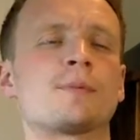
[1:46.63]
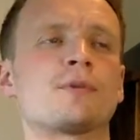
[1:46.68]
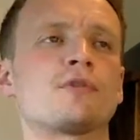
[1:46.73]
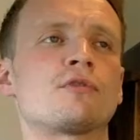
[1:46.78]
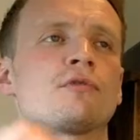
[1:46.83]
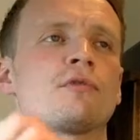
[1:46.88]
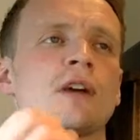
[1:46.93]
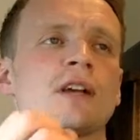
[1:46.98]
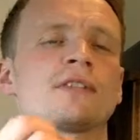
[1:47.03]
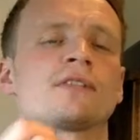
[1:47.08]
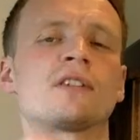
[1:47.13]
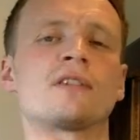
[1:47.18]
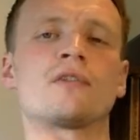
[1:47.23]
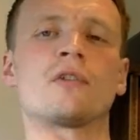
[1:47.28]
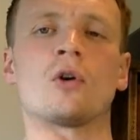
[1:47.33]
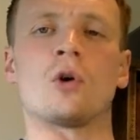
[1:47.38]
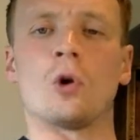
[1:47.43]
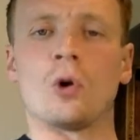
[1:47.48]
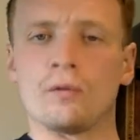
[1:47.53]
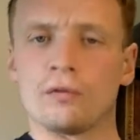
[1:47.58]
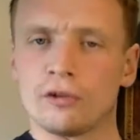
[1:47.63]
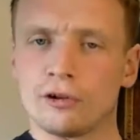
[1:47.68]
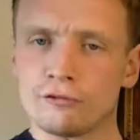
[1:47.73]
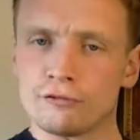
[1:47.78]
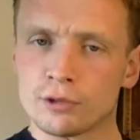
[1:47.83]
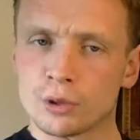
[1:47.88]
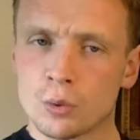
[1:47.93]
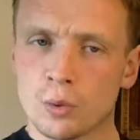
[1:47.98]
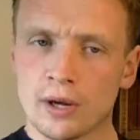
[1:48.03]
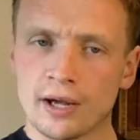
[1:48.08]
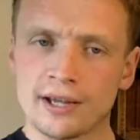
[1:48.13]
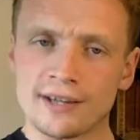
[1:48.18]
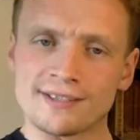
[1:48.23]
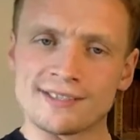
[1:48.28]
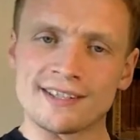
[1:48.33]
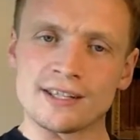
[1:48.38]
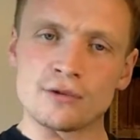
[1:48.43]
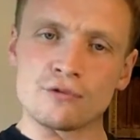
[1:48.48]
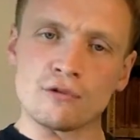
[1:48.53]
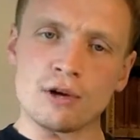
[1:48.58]
Progressive overload
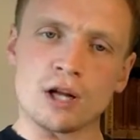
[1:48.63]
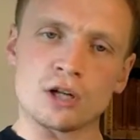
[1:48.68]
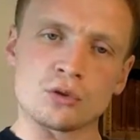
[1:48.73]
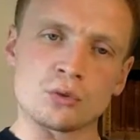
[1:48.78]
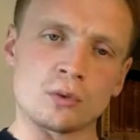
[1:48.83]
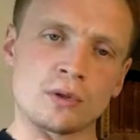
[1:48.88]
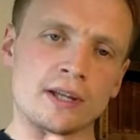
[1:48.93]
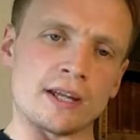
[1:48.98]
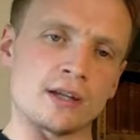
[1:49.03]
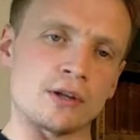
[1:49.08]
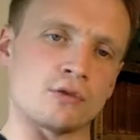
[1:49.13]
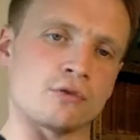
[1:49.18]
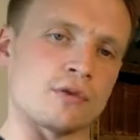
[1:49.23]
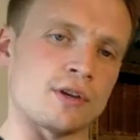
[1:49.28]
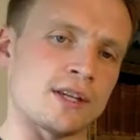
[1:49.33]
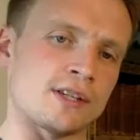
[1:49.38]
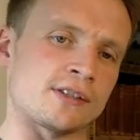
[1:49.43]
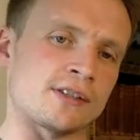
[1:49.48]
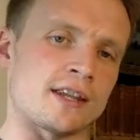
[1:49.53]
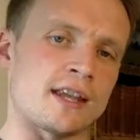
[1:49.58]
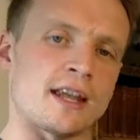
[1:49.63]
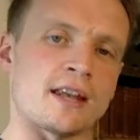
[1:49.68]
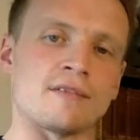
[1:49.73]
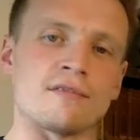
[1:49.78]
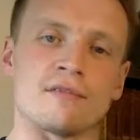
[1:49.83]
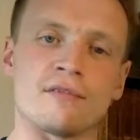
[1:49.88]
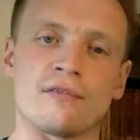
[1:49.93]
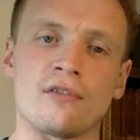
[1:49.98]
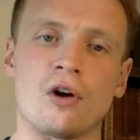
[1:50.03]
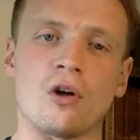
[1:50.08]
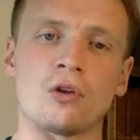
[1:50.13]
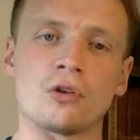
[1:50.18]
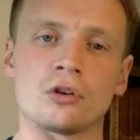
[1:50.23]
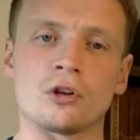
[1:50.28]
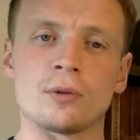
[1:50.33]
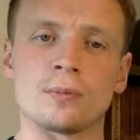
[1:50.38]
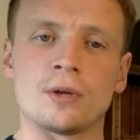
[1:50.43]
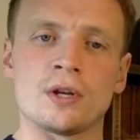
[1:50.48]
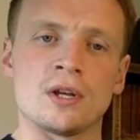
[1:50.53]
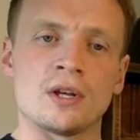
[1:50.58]
requires the gradual increase in
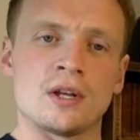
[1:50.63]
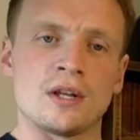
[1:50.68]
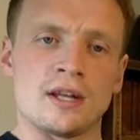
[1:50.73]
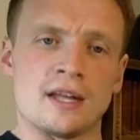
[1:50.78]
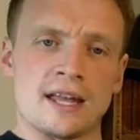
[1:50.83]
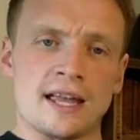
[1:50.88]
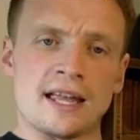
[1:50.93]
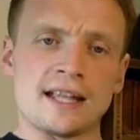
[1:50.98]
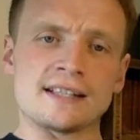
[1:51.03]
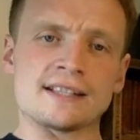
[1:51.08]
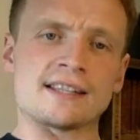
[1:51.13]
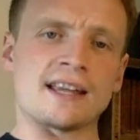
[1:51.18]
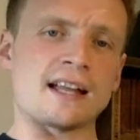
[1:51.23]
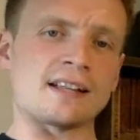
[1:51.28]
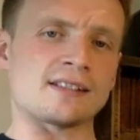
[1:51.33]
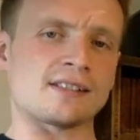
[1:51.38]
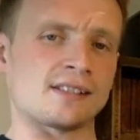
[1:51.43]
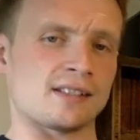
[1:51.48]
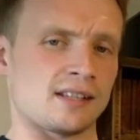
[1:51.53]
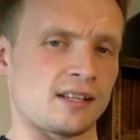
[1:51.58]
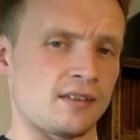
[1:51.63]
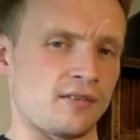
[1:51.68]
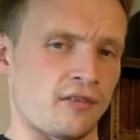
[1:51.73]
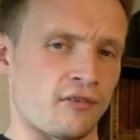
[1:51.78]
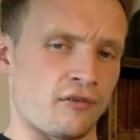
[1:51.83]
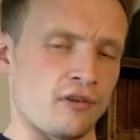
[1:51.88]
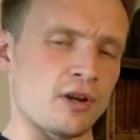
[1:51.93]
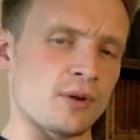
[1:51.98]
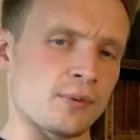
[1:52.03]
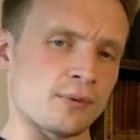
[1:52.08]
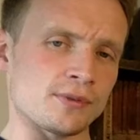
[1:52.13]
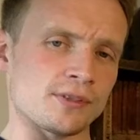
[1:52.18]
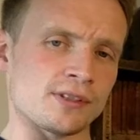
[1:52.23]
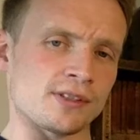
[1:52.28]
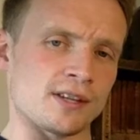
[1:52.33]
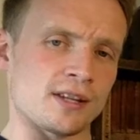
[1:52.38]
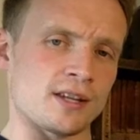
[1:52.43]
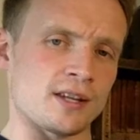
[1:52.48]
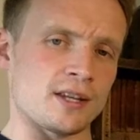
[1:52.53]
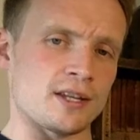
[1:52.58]
volume, intensity,
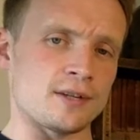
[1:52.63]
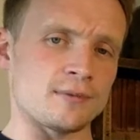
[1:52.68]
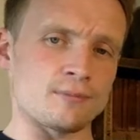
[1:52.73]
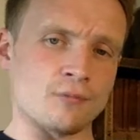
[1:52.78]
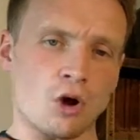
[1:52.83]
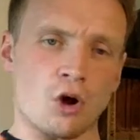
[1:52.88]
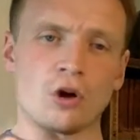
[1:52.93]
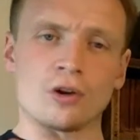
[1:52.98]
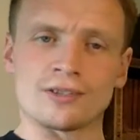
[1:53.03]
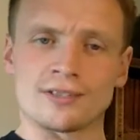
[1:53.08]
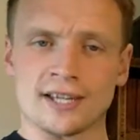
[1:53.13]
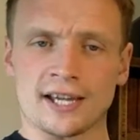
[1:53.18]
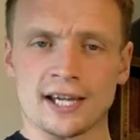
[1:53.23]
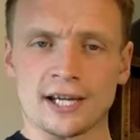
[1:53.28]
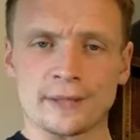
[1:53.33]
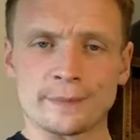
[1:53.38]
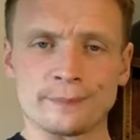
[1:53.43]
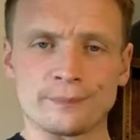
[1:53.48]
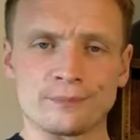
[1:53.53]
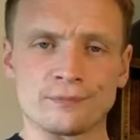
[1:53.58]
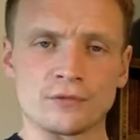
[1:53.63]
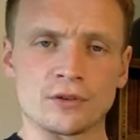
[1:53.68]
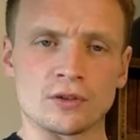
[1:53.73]
frequency, or time.